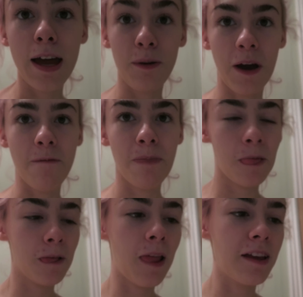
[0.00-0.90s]
Anyway,
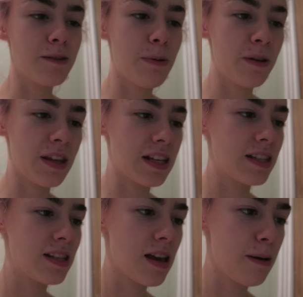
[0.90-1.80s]
let's put
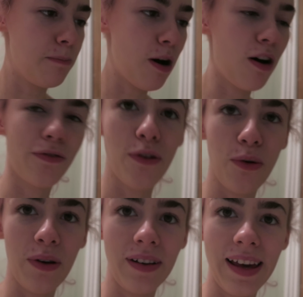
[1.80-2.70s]
this bath
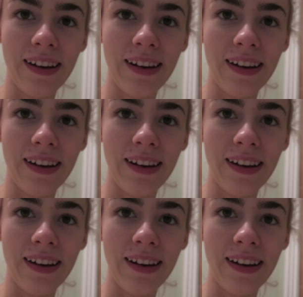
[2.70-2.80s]
oil